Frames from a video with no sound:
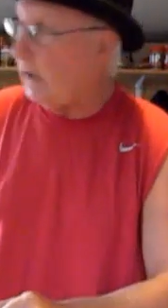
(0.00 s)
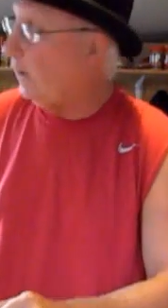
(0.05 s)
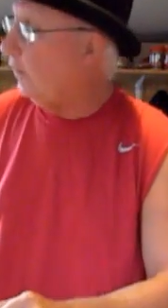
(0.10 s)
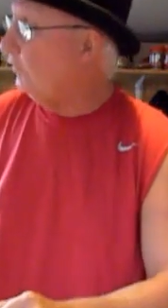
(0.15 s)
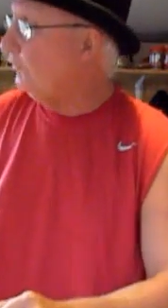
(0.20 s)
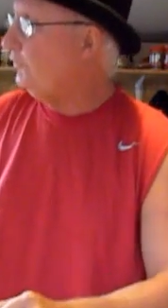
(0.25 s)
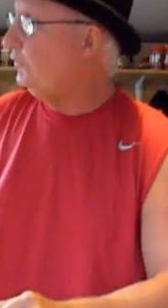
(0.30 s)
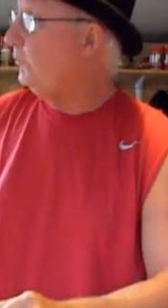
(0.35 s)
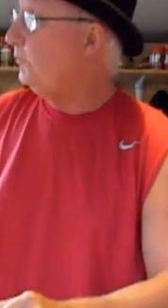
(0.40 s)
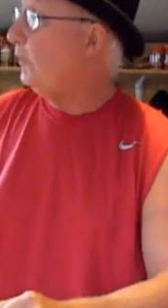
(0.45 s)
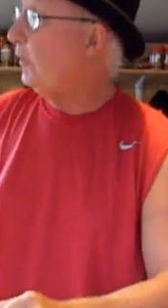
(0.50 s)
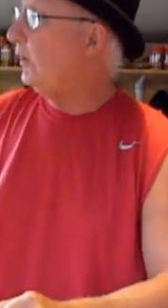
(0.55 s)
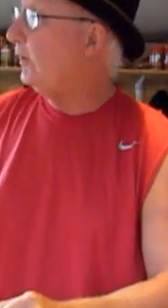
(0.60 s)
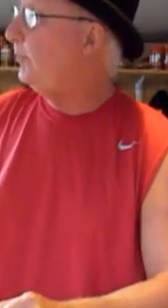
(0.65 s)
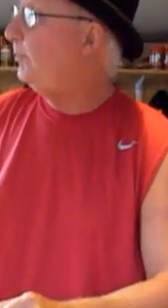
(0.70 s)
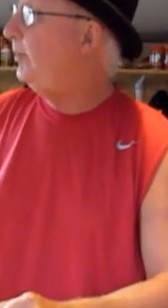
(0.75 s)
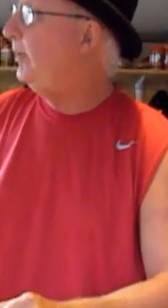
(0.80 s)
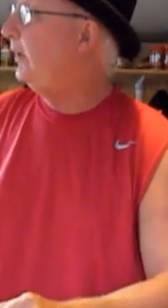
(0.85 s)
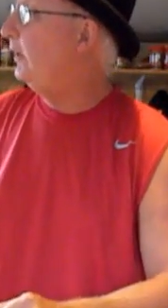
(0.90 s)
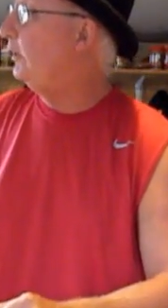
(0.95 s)
I also
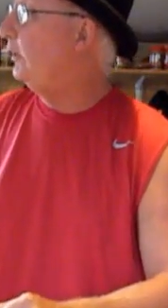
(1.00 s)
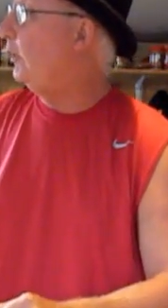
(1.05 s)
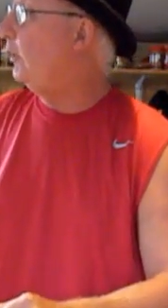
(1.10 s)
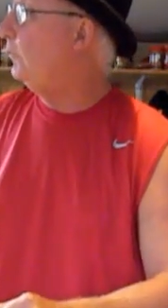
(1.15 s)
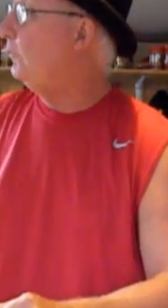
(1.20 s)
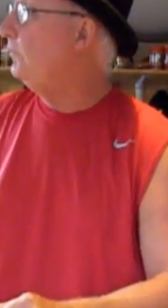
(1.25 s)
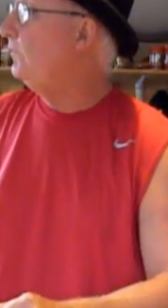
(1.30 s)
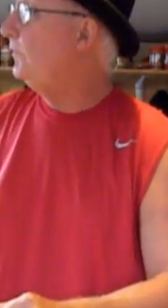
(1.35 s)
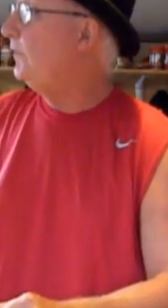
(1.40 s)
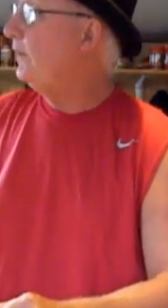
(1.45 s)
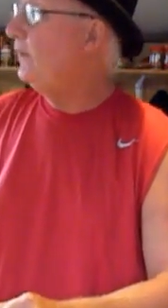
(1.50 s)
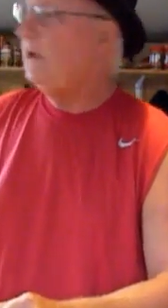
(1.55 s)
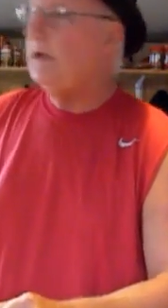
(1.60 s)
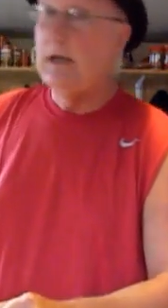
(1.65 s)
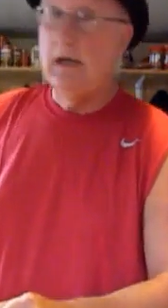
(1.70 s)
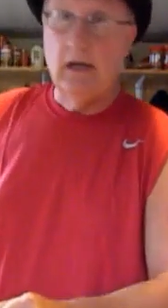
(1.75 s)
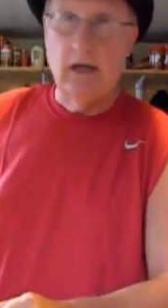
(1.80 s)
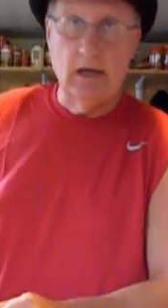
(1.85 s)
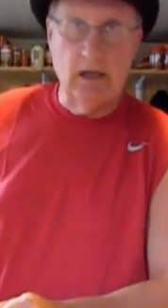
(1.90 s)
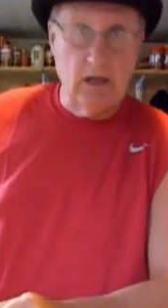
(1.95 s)
bought a pillow,
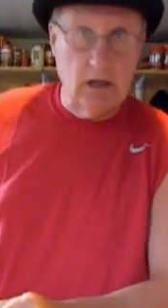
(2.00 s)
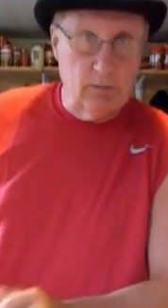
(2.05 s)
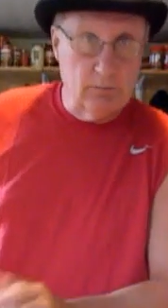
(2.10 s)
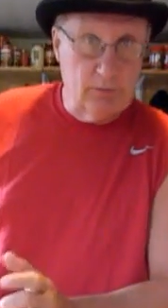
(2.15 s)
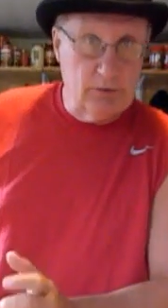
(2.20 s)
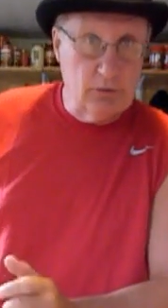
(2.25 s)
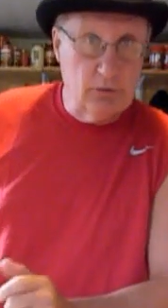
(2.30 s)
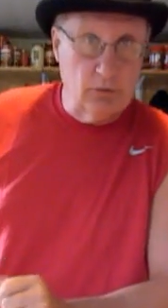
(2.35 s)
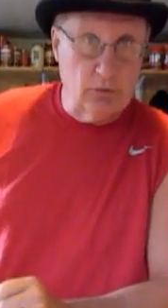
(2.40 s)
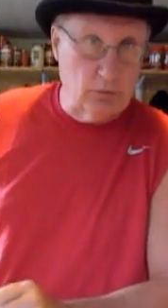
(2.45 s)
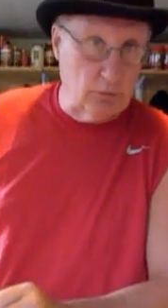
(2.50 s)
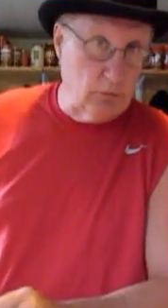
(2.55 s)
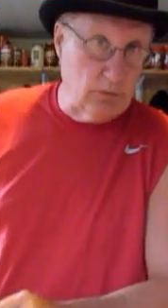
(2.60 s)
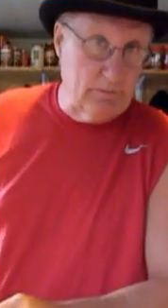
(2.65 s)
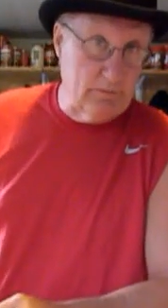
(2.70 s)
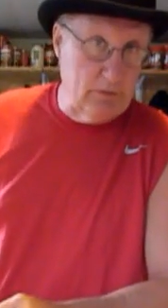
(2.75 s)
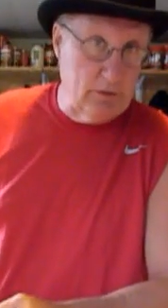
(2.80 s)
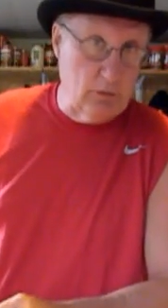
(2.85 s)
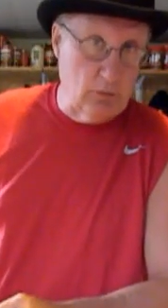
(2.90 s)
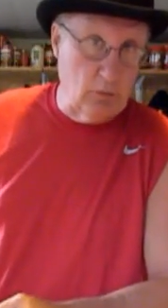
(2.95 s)
and I'll be doing a
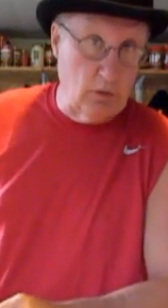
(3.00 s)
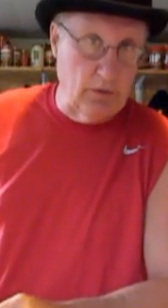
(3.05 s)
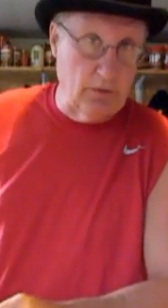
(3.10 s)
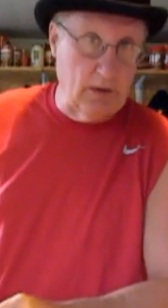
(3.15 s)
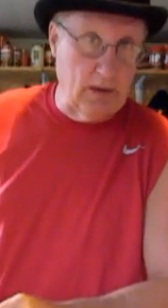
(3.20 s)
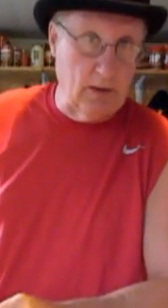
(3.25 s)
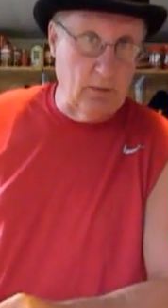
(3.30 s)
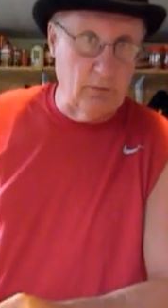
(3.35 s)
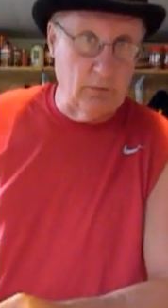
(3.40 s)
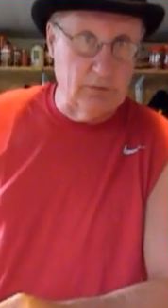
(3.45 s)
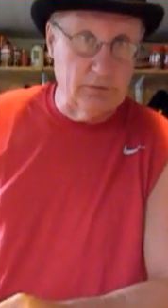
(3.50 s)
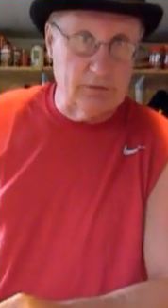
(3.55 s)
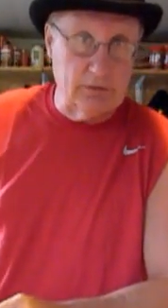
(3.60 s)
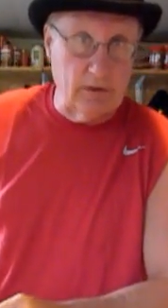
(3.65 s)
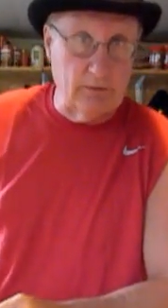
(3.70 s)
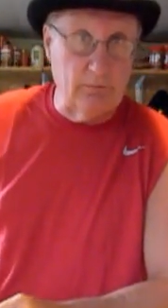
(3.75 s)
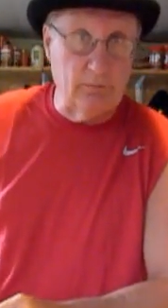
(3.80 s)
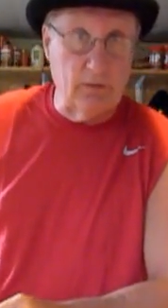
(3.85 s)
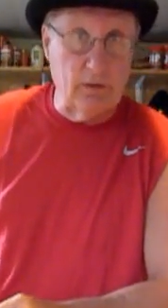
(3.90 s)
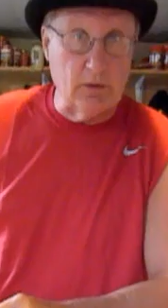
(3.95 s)
review on that once
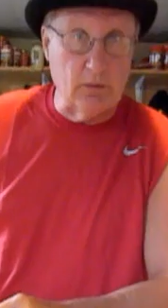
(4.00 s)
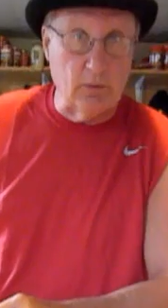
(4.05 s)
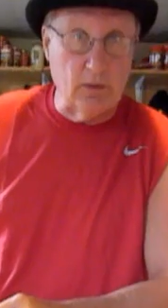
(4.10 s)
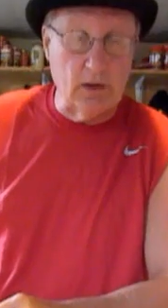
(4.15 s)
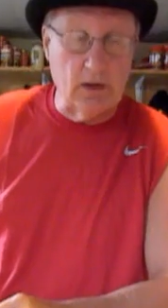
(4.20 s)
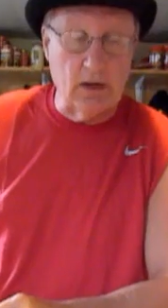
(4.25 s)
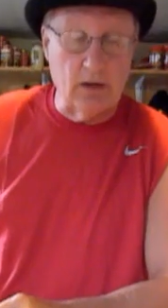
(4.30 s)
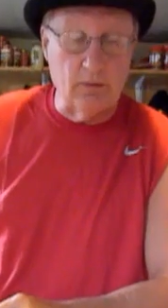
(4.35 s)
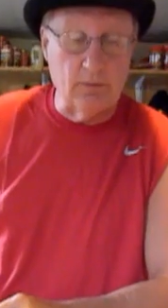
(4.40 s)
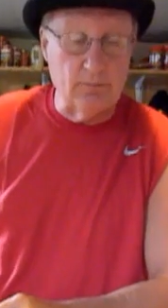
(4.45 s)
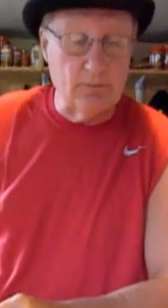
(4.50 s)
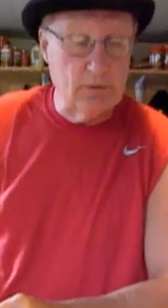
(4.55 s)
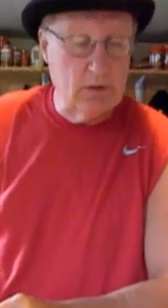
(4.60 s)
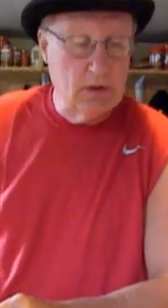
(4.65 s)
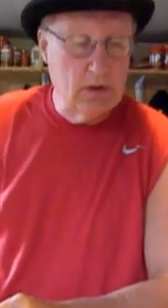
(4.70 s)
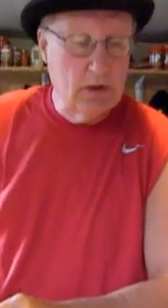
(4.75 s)
I figure it out.